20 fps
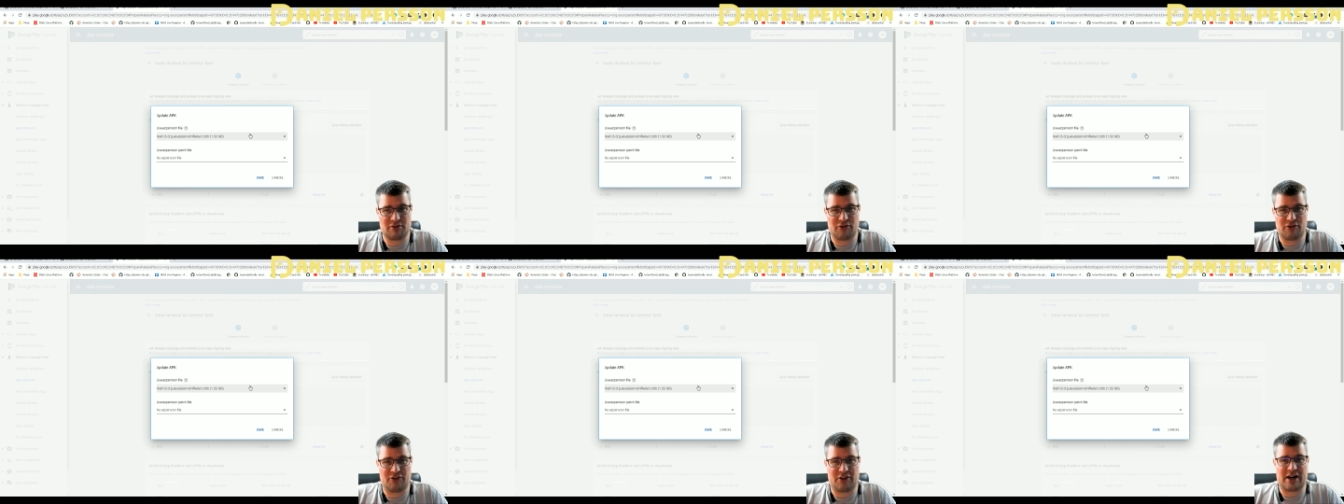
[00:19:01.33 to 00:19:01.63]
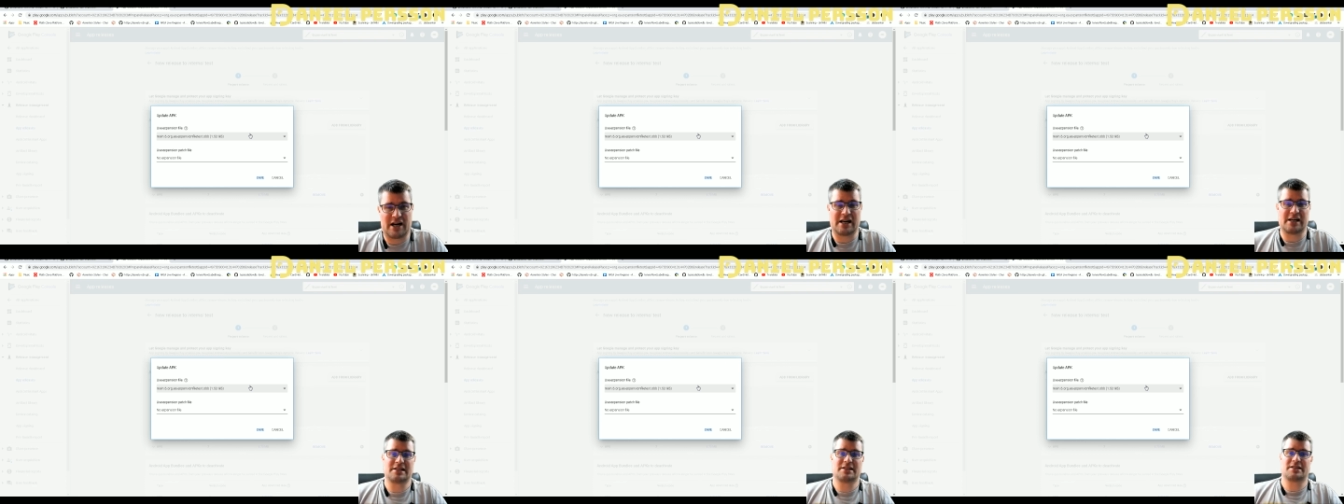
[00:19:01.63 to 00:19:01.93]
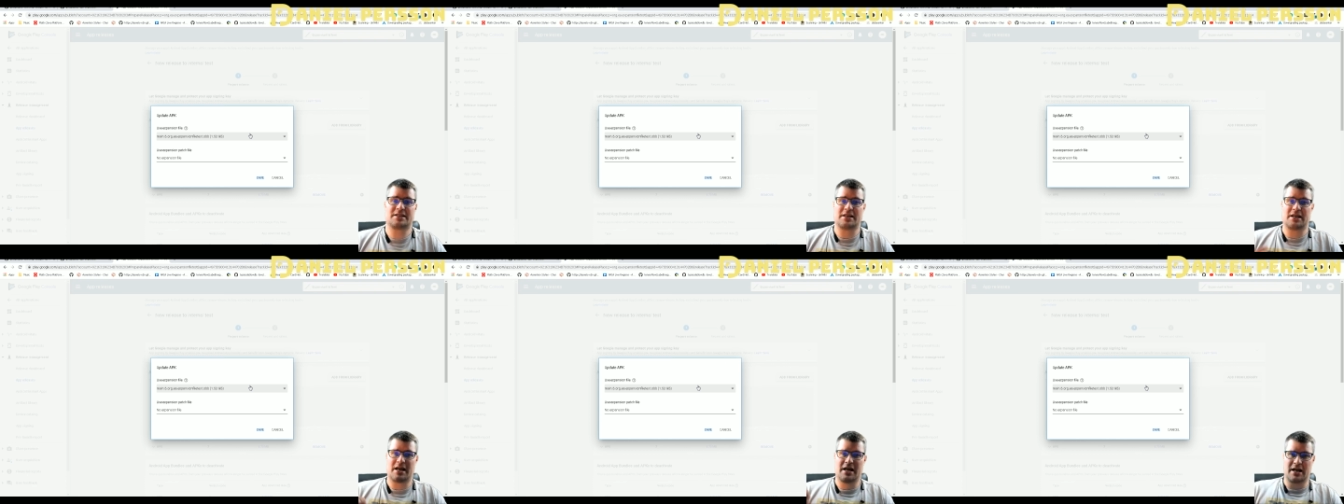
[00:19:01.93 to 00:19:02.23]

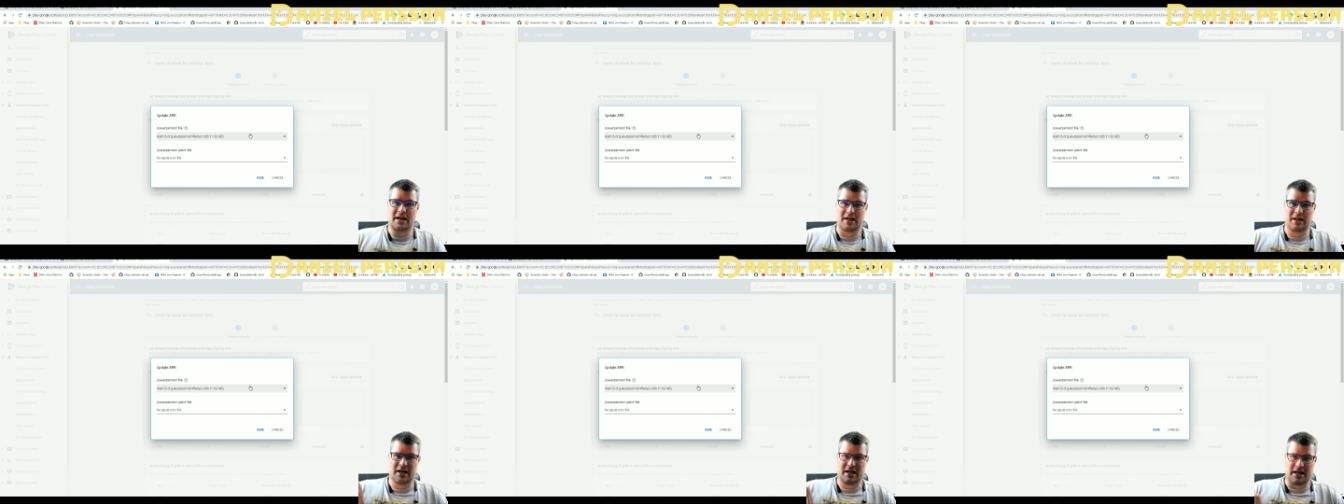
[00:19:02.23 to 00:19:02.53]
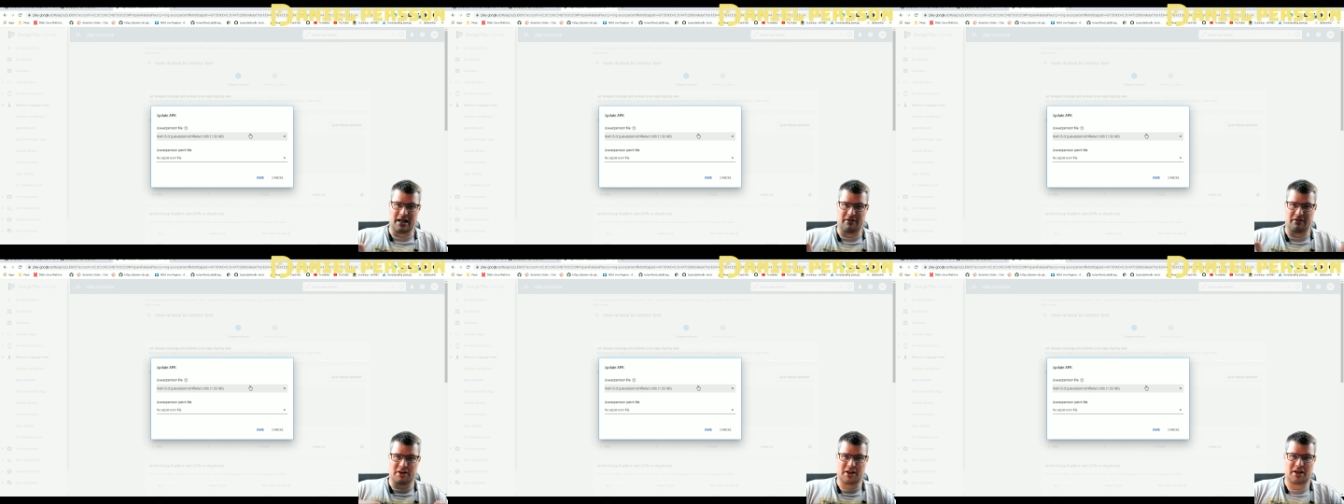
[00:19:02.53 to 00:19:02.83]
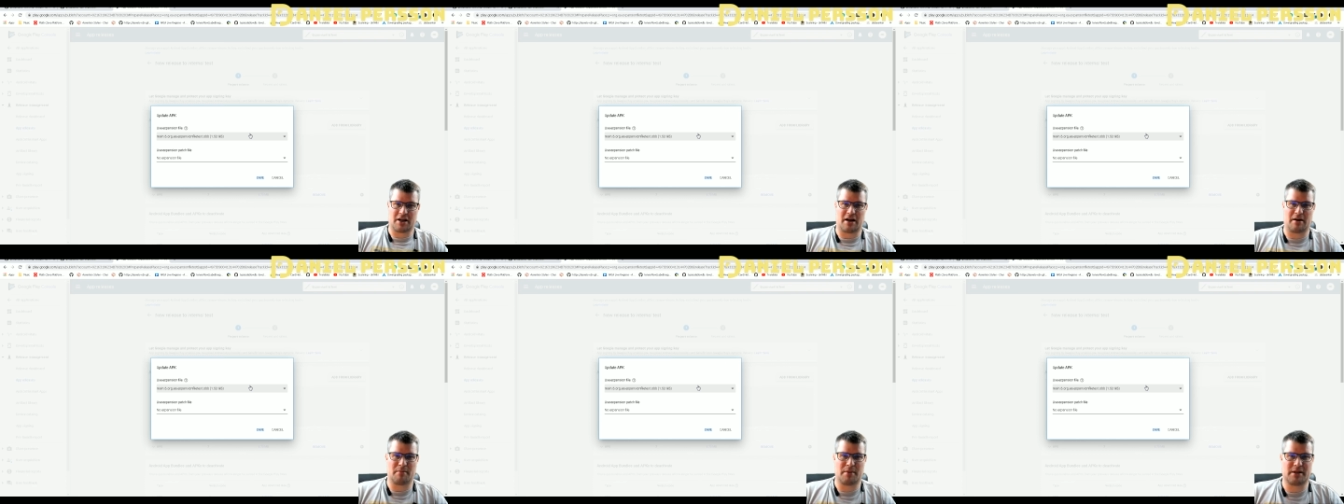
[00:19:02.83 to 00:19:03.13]
files, leave a
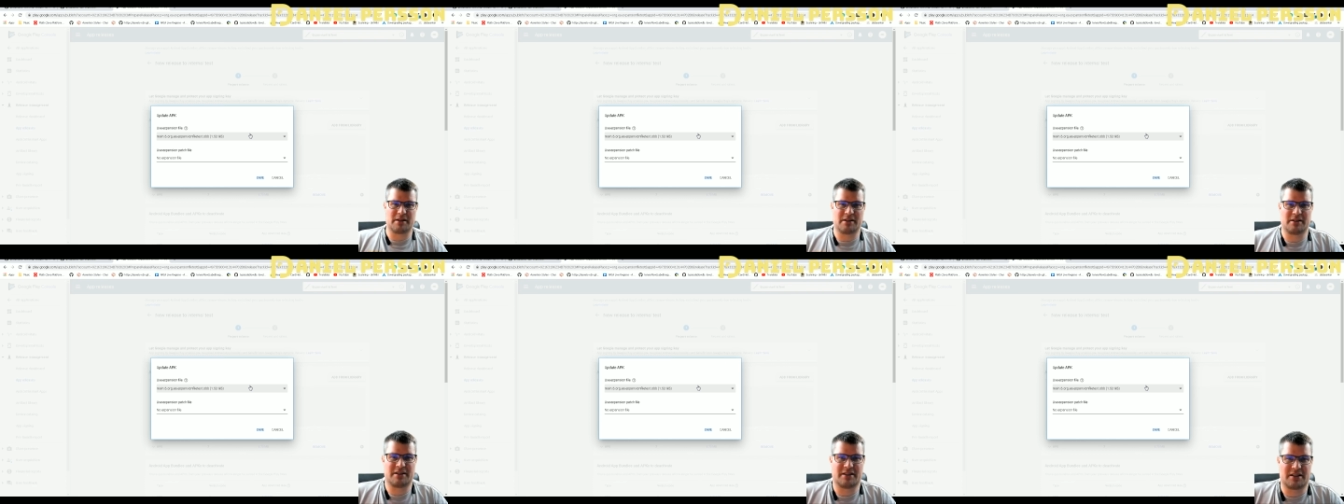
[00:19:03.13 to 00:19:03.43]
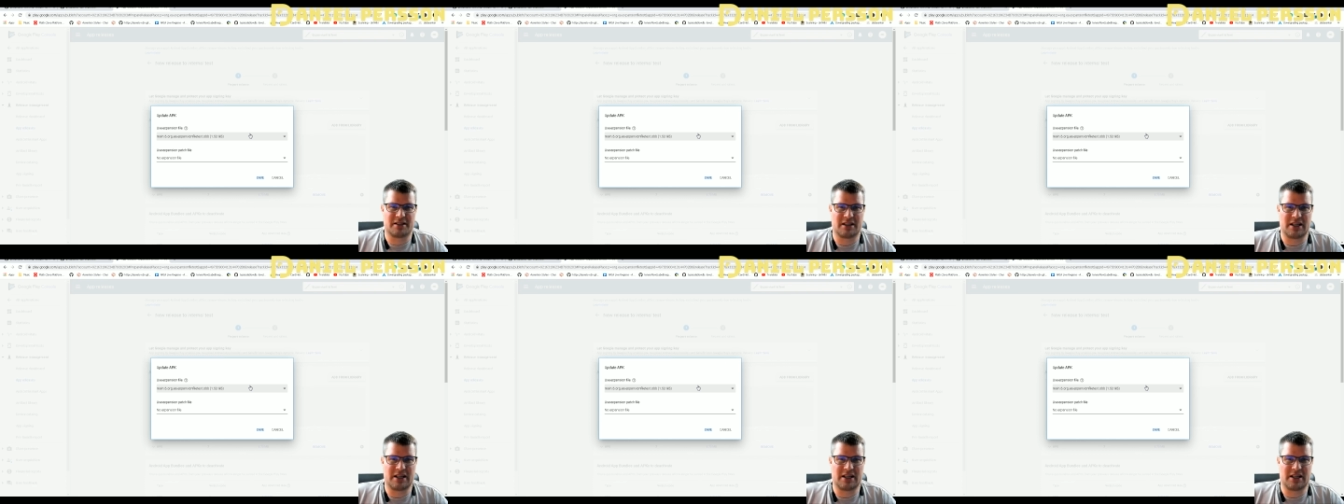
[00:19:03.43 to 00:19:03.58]
comment